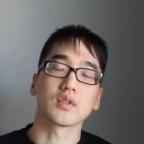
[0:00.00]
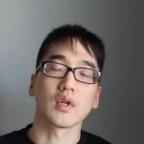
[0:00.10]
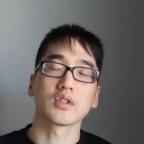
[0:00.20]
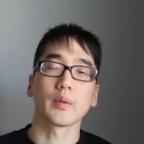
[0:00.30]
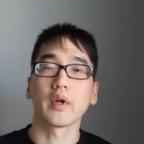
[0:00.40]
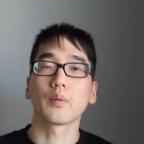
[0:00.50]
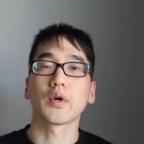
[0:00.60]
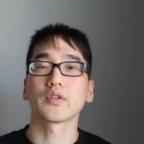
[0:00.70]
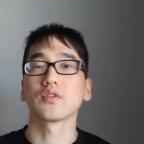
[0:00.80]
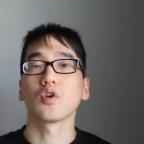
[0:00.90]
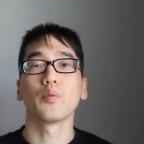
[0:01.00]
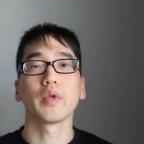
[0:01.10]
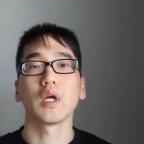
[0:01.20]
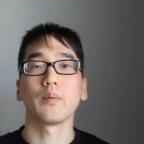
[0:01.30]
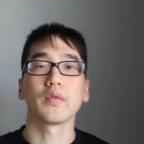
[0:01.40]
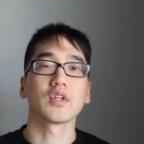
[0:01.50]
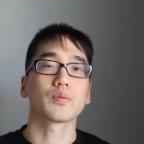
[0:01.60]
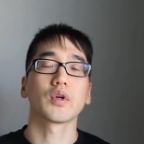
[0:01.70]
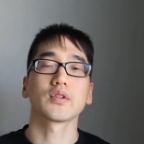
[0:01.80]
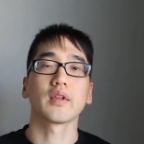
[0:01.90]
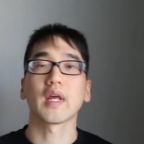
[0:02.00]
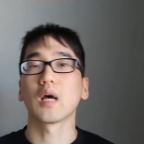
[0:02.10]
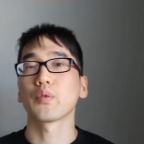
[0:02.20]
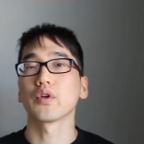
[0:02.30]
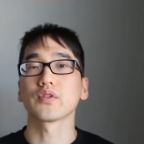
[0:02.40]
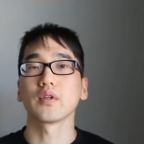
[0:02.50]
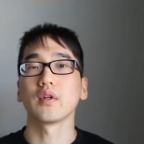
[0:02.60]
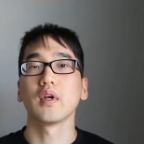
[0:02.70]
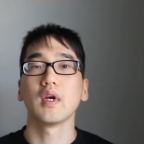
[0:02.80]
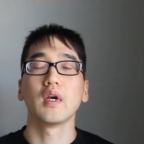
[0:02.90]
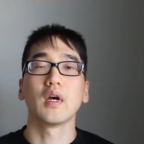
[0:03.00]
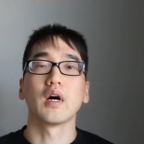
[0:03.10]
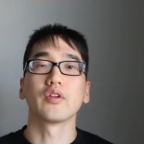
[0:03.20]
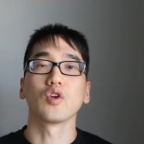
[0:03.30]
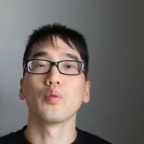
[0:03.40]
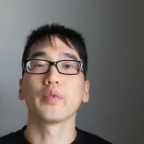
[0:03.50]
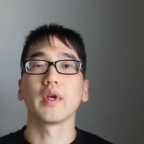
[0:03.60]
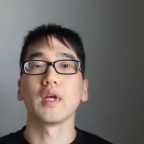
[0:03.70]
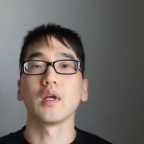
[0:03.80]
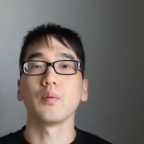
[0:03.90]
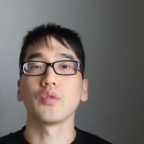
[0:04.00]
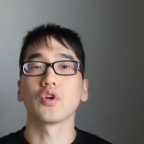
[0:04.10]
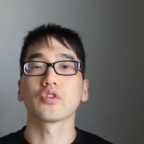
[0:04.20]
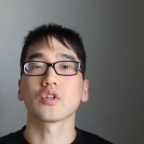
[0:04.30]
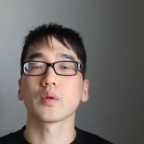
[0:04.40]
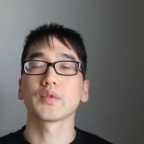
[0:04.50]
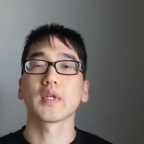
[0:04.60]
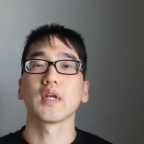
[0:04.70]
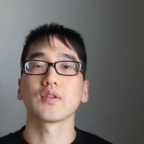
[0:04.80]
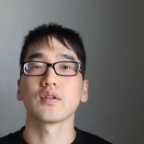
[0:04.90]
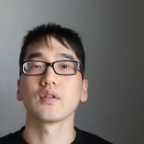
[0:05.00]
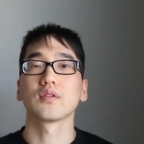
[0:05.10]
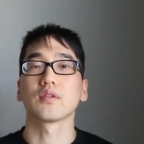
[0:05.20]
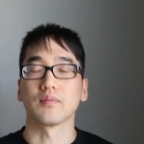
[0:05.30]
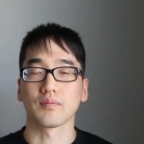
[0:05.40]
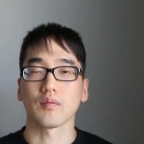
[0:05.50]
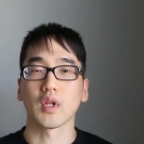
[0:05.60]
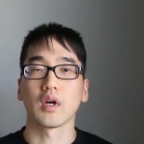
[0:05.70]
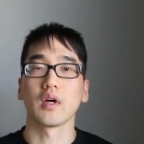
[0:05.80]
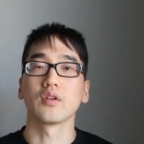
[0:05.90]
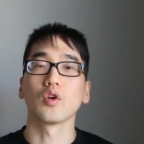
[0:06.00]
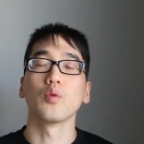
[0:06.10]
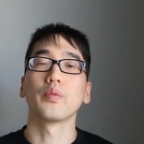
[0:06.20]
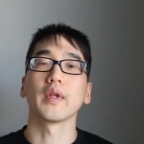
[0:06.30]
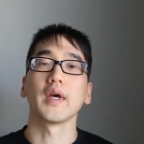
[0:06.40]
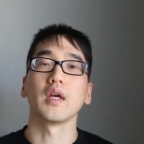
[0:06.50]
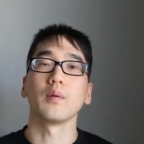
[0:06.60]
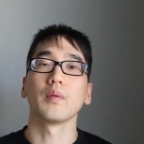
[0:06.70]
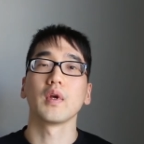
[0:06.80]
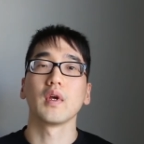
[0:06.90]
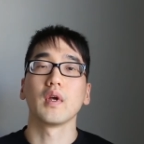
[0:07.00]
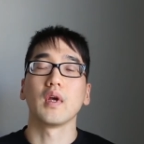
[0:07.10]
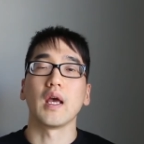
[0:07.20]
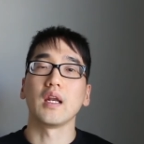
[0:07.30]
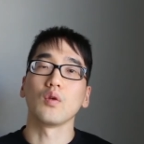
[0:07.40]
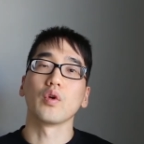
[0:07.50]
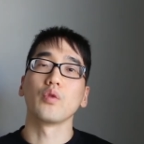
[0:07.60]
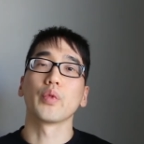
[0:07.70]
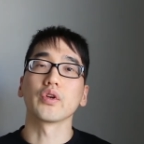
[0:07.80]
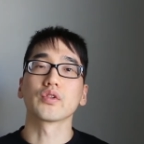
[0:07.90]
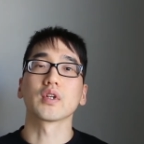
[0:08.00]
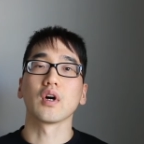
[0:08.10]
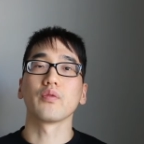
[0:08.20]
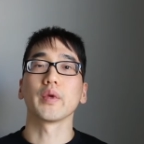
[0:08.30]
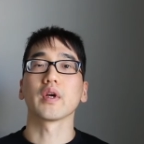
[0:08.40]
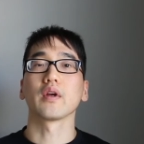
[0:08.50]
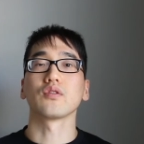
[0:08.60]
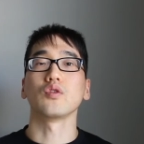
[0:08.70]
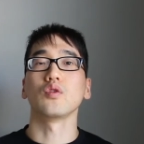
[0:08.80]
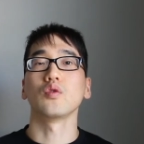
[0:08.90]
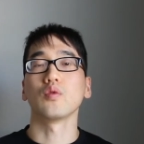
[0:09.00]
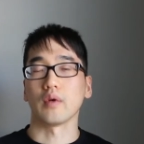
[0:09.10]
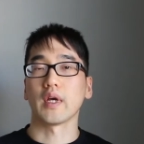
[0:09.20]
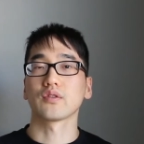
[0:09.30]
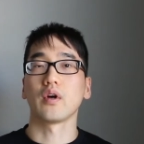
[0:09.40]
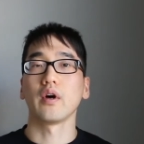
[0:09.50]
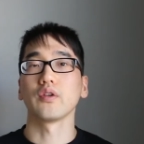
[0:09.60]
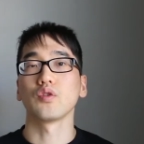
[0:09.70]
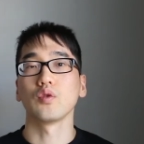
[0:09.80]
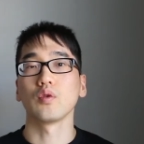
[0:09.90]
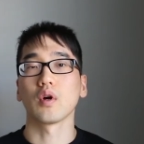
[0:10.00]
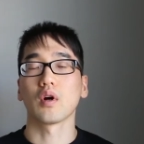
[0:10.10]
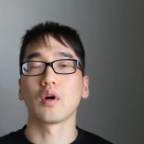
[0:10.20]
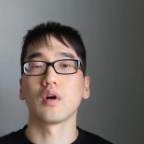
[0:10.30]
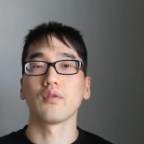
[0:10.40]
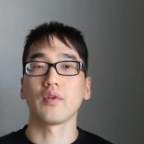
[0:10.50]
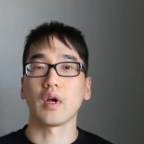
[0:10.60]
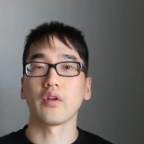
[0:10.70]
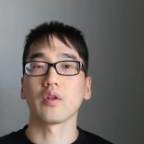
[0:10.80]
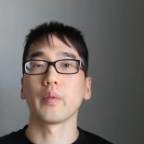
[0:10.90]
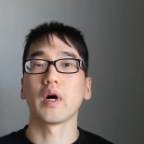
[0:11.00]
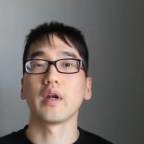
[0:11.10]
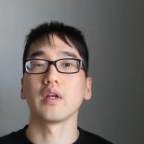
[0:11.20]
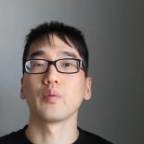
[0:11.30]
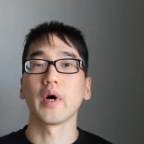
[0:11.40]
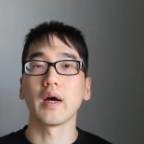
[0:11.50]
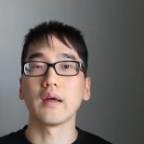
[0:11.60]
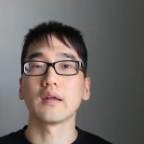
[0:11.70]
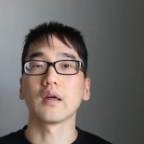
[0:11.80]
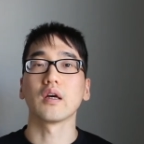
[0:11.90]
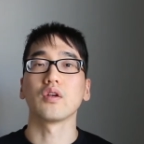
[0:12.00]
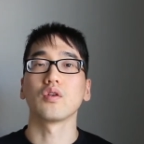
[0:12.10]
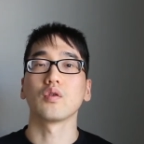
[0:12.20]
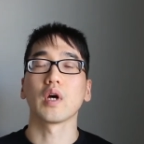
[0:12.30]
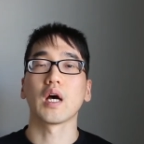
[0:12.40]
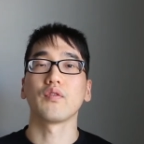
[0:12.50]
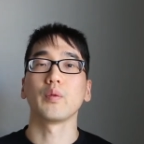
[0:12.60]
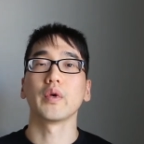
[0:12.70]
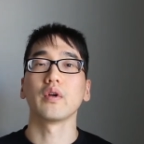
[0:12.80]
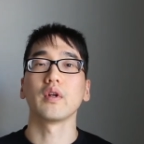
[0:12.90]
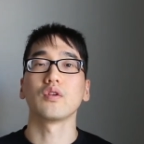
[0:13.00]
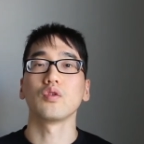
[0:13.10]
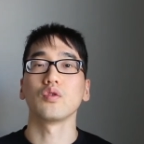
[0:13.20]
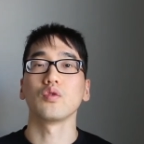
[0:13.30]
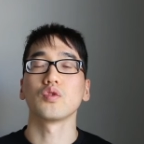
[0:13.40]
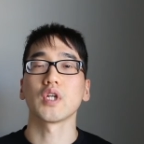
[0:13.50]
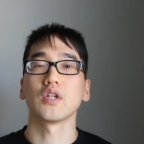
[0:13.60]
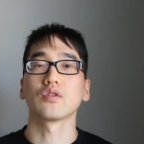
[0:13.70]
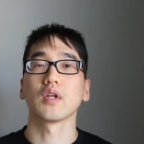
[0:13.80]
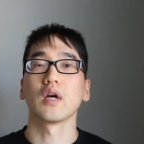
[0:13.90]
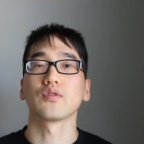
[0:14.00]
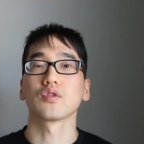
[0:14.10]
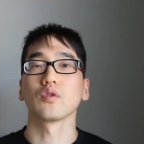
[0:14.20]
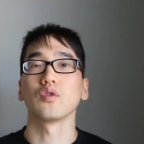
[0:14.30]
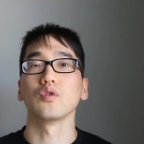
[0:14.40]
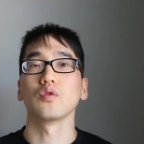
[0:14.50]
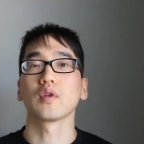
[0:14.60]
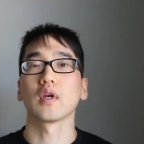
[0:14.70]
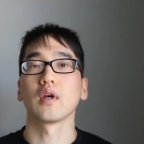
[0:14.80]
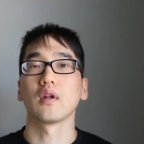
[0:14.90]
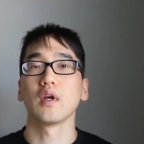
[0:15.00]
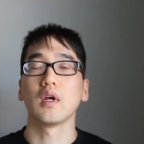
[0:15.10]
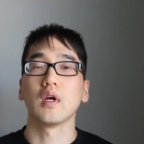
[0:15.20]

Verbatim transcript: uh, some other person. Don't blame this person, that person. Uh, don't blame your circumstances. Uh, don't blame anyone but yourself because you, as long as you are of healthy body and mind, uh, you have the ability to change your life. So you can